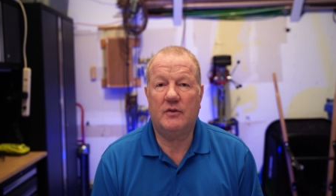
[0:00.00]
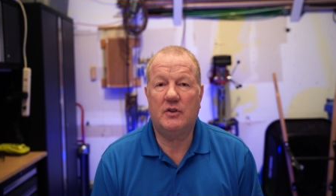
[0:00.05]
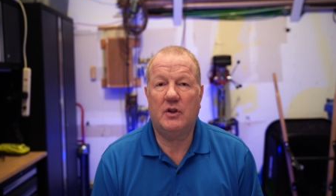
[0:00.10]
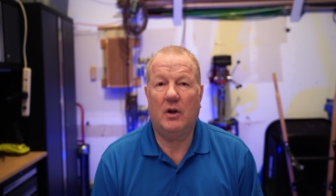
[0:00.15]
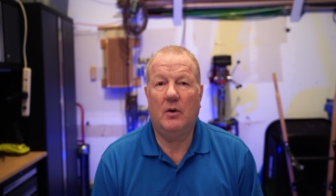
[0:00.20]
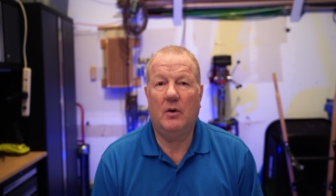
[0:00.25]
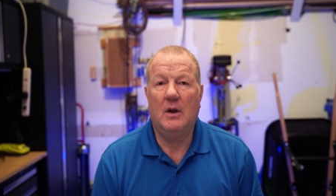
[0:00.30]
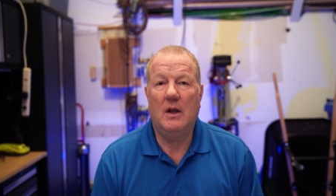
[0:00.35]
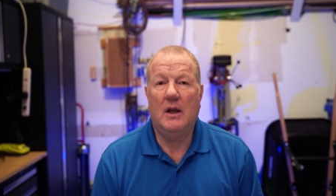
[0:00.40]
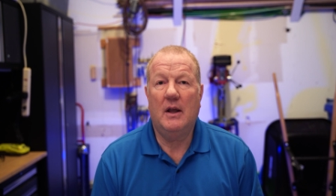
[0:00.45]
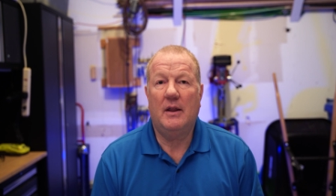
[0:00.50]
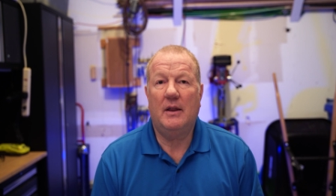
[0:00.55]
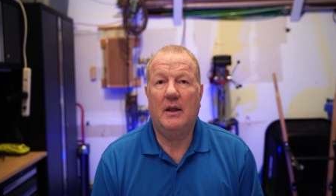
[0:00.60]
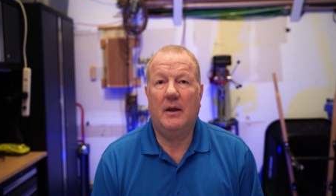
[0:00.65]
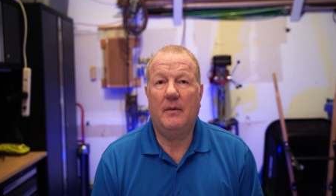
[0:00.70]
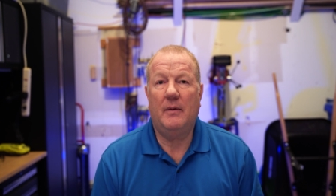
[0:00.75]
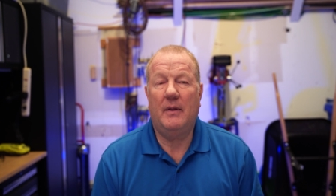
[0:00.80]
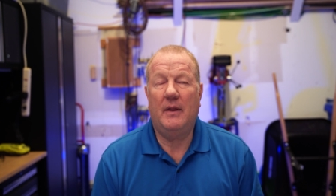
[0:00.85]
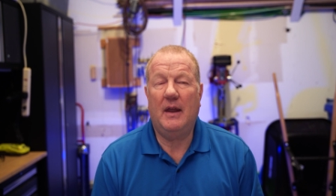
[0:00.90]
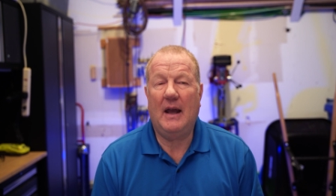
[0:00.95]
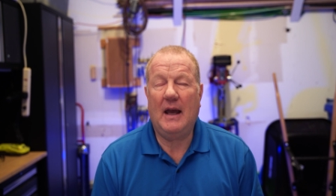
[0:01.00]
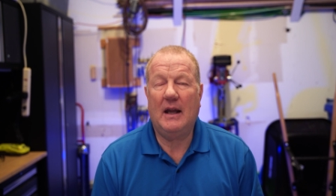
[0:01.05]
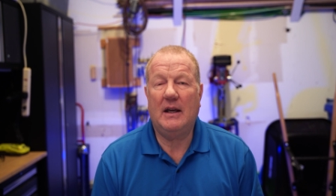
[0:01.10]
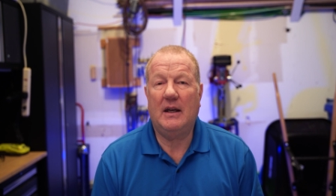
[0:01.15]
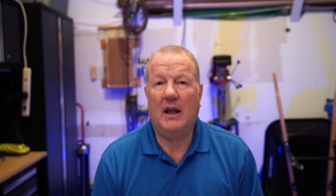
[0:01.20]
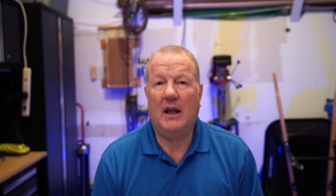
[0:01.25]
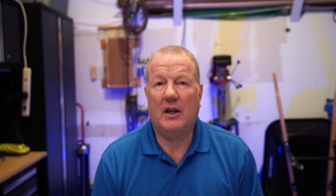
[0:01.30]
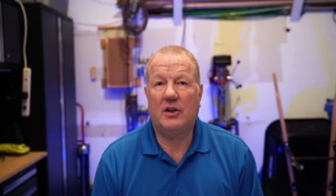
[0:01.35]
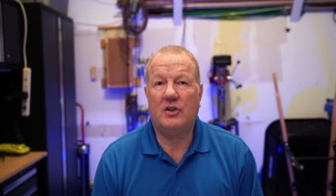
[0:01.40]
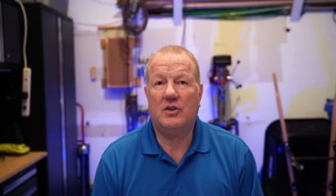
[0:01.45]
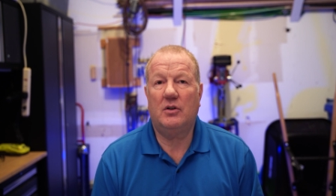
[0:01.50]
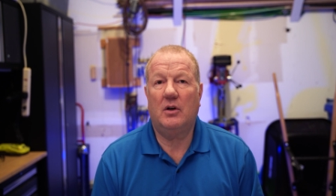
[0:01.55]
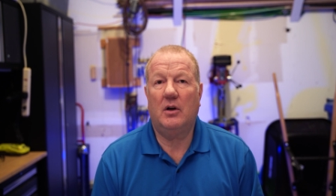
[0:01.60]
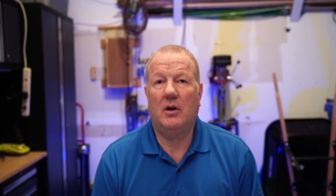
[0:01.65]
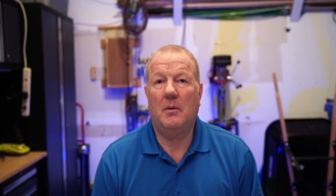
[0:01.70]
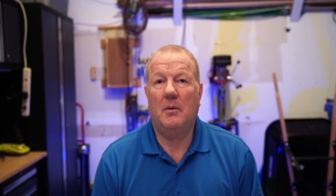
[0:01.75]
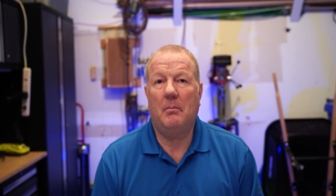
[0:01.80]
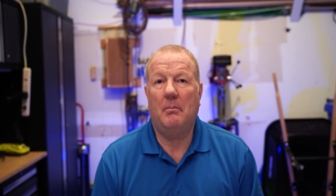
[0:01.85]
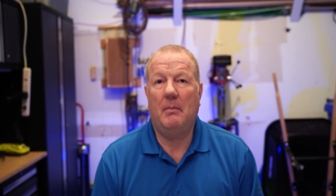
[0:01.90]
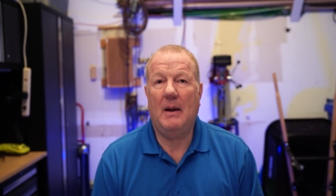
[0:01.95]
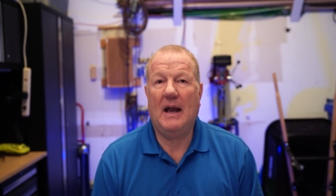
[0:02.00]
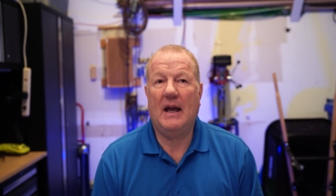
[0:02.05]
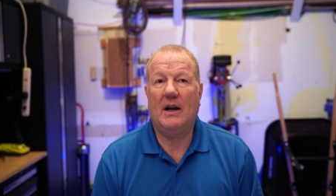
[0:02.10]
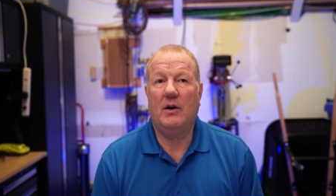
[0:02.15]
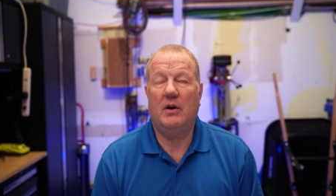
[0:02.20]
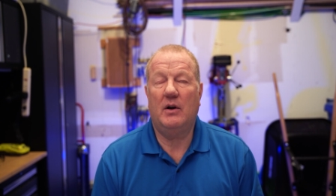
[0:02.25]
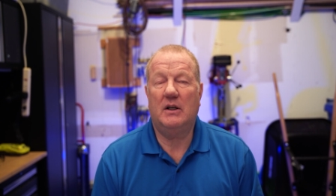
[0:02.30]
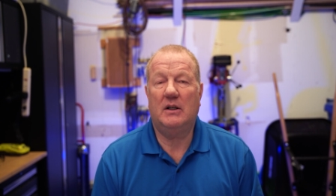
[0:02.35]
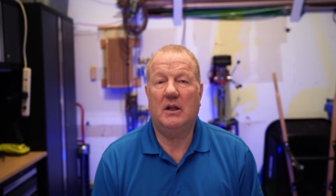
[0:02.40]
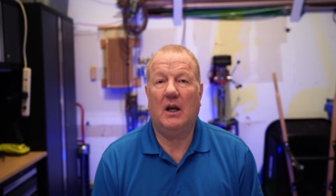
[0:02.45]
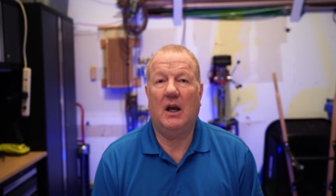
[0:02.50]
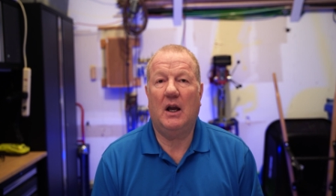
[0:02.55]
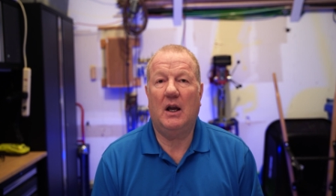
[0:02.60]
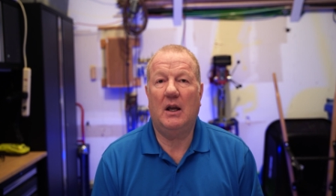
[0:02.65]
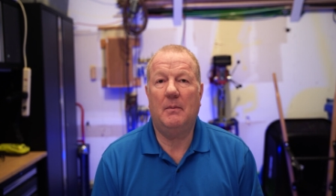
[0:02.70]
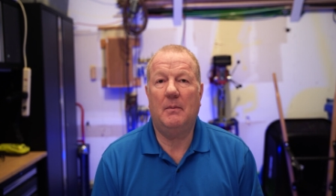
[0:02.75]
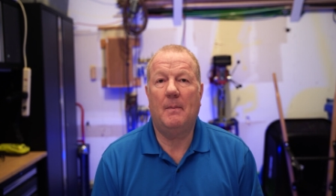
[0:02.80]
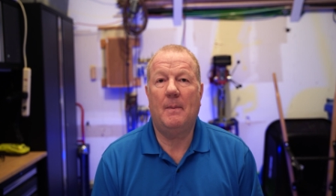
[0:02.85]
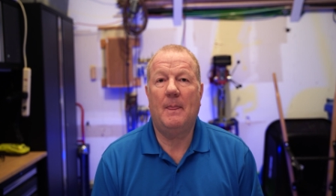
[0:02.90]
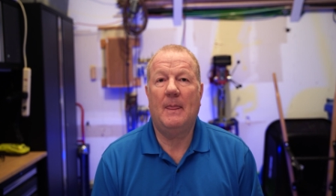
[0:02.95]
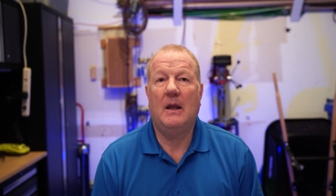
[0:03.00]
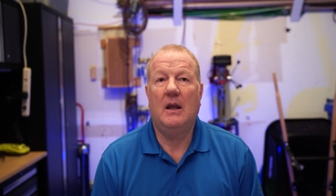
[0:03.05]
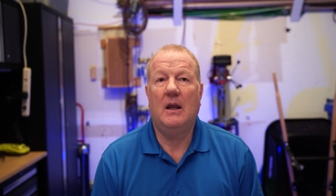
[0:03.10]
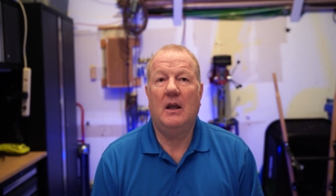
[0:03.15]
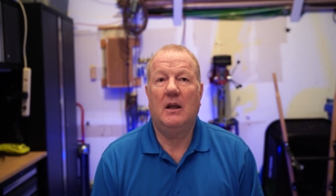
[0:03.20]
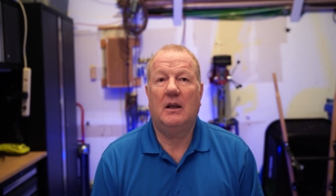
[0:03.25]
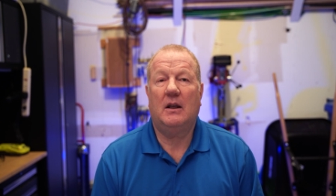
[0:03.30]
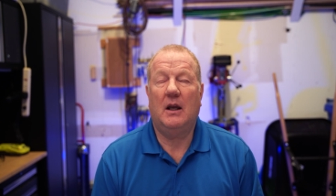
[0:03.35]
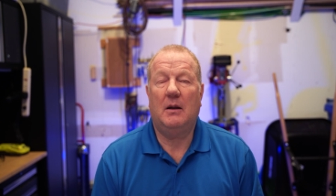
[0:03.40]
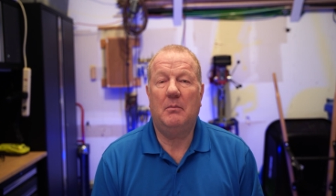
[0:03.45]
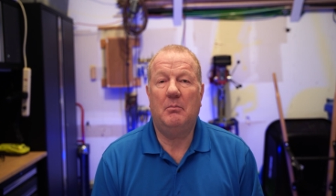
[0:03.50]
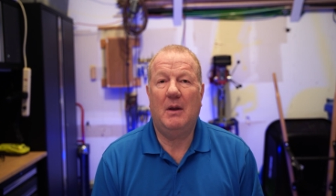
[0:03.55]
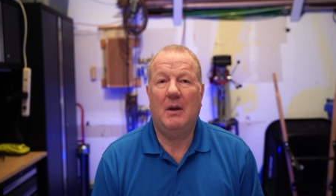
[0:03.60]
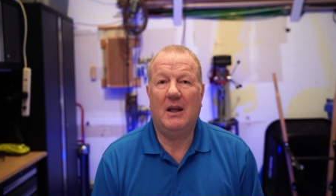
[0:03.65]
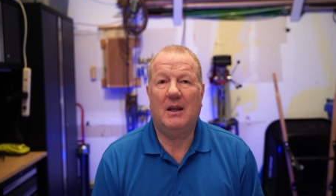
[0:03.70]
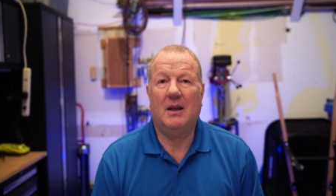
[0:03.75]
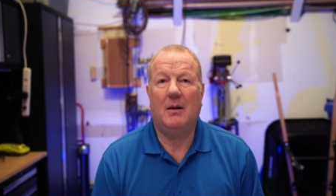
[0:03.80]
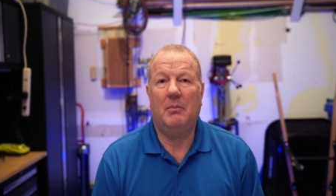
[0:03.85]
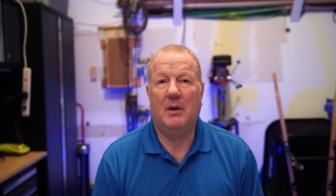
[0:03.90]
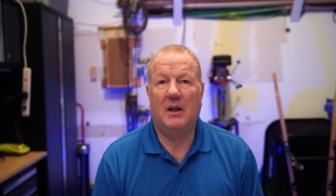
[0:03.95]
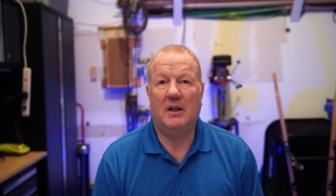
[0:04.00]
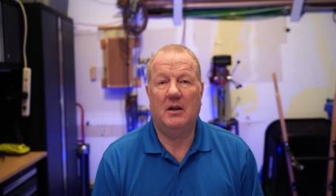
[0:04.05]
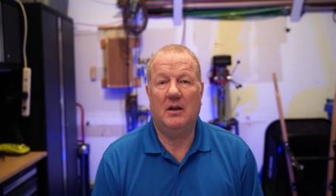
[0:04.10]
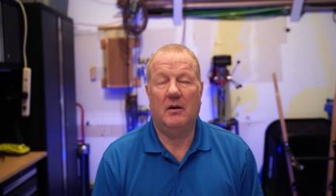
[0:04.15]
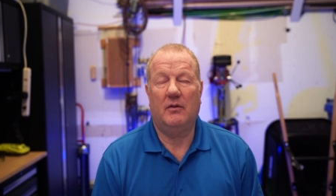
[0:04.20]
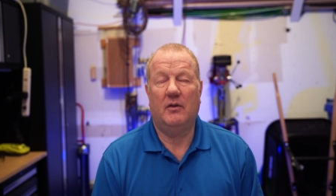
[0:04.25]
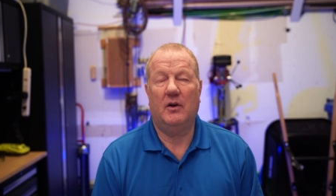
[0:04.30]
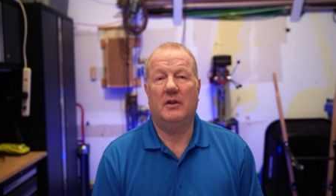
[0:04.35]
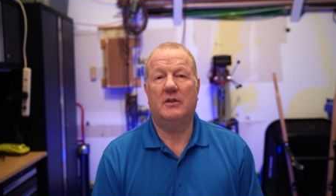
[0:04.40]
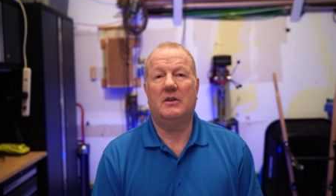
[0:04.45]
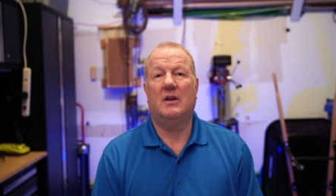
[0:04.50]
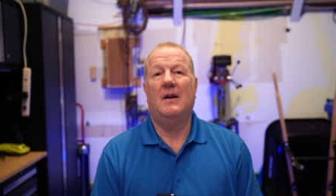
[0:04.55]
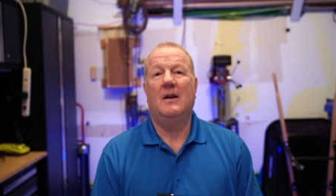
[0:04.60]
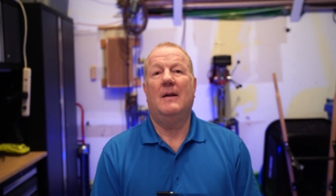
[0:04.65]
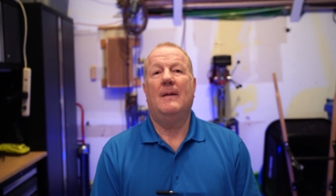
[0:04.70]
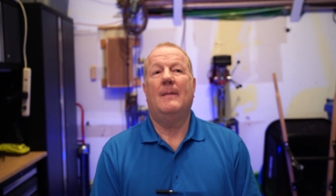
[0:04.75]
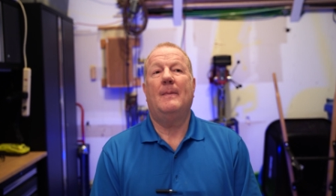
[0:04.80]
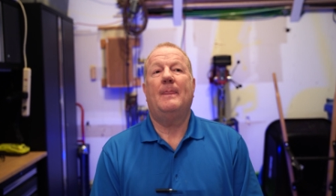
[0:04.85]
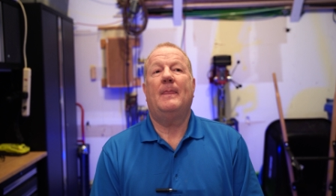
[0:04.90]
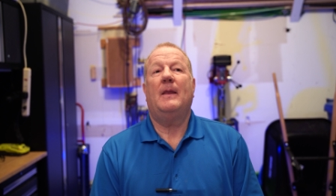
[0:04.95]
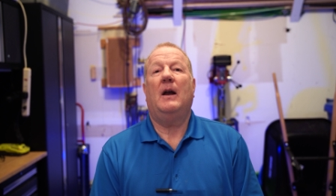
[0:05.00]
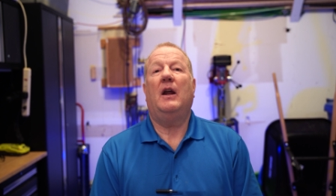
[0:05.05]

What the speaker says: So that extra battery time can make a big difference.